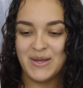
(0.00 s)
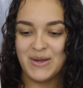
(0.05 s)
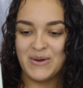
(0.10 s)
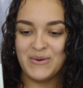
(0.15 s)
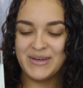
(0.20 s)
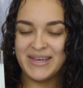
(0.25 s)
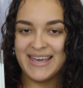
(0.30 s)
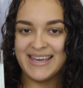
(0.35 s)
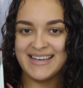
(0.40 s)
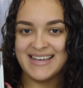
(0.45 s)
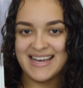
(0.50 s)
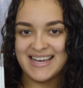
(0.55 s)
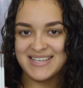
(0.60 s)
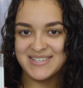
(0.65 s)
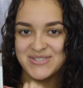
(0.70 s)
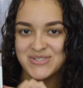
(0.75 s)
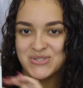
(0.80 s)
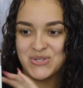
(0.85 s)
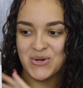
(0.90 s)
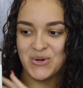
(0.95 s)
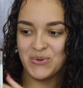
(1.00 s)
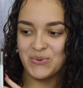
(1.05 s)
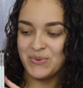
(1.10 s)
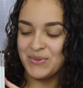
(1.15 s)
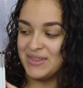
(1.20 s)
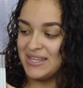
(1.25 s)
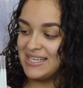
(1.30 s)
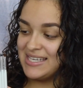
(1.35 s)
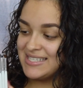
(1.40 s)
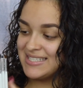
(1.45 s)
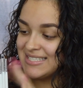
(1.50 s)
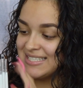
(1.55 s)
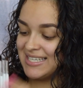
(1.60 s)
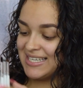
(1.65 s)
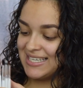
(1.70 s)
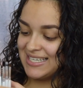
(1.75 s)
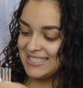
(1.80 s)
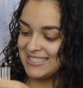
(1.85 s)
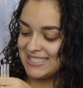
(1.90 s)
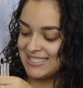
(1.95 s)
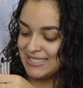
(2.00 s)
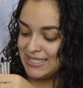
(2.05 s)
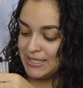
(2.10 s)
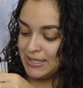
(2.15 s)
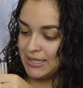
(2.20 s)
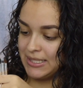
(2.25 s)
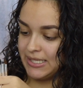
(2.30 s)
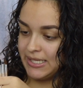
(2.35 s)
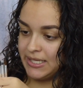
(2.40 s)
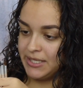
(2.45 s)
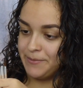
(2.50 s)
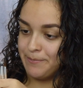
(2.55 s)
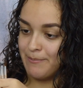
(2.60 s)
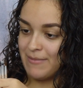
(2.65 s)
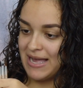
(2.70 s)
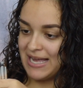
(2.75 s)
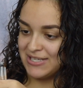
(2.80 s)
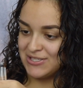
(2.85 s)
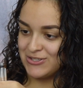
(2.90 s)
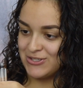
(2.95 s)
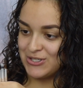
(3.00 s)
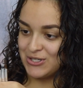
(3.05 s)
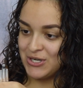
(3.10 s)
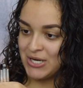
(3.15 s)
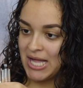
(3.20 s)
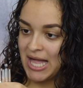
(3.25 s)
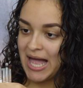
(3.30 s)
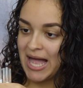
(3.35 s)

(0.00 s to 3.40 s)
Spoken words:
Okay guys, so this is the Master